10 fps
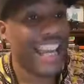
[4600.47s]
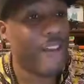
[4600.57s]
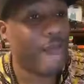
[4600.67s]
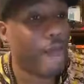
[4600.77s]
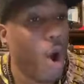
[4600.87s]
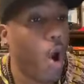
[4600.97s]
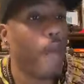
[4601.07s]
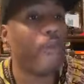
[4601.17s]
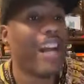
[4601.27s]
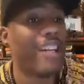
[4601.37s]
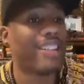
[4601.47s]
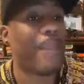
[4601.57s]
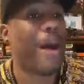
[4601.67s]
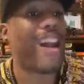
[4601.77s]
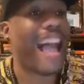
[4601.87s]
informed readers
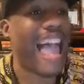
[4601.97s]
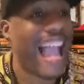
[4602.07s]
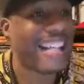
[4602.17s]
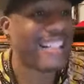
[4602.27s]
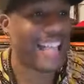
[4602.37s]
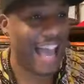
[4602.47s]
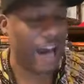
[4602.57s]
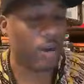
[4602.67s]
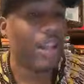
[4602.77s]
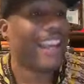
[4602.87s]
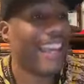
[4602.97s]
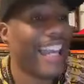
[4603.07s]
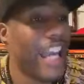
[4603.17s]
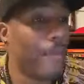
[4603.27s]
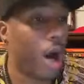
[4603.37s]
about an exiled
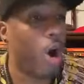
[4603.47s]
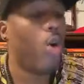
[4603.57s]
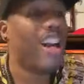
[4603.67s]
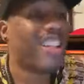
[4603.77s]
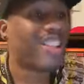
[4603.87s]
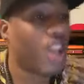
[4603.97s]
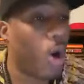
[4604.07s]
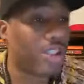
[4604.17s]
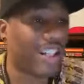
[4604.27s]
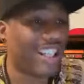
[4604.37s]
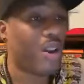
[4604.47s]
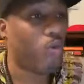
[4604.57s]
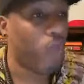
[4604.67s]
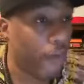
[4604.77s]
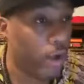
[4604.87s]
Igbo socialist
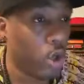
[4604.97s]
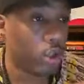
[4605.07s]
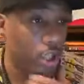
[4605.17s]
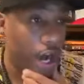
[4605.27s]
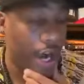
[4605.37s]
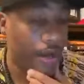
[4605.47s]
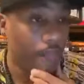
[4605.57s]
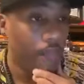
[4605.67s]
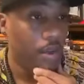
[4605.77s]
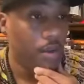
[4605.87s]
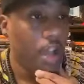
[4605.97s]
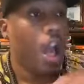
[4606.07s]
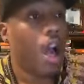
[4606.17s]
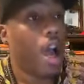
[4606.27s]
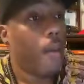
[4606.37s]
revolutionary,
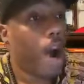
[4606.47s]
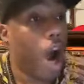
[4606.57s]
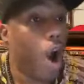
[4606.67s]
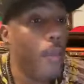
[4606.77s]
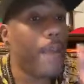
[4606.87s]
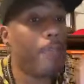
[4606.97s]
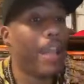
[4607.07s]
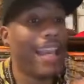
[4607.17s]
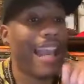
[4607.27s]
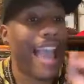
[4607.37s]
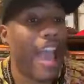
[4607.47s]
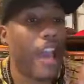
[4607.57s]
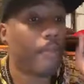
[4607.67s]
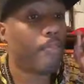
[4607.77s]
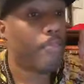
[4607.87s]
Obi
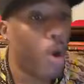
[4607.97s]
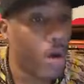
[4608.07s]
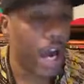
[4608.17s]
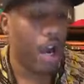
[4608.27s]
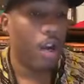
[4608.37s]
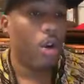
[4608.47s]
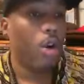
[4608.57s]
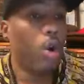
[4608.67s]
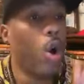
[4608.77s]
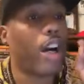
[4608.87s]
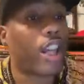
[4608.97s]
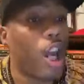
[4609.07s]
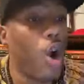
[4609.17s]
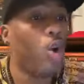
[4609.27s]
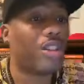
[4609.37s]
Egbuna, who
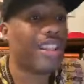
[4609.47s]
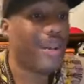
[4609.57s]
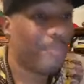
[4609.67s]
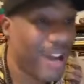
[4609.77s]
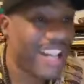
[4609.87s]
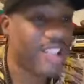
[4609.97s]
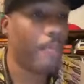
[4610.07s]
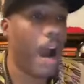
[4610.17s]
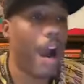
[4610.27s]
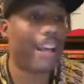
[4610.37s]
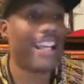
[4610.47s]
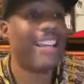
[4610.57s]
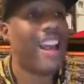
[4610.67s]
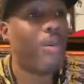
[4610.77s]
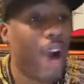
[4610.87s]
accused British
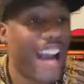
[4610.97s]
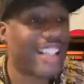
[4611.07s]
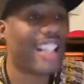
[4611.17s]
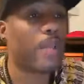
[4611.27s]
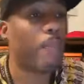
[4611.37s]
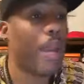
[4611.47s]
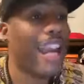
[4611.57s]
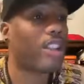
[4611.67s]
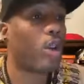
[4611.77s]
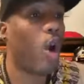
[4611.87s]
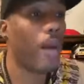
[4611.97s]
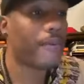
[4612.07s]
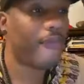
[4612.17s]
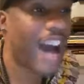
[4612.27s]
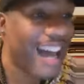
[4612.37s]
American racist Peace Corps
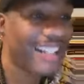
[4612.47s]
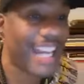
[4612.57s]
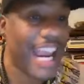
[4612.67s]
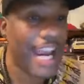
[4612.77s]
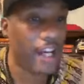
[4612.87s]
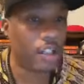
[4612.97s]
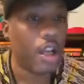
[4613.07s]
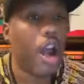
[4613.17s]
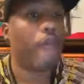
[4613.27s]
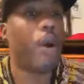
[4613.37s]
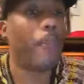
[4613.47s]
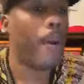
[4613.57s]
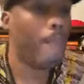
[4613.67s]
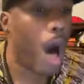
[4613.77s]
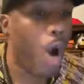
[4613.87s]
volunteers for
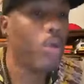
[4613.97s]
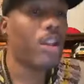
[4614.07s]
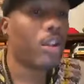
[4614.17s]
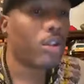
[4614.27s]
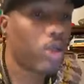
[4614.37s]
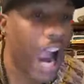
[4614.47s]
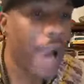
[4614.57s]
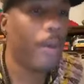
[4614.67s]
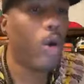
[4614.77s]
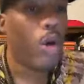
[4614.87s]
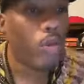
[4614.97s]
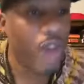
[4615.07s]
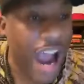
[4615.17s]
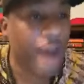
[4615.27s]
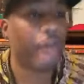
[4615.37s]
promoting tribal
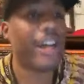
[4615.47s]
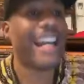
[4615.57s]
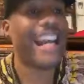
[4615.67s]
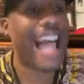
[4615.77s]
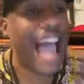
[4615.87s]
rivalry in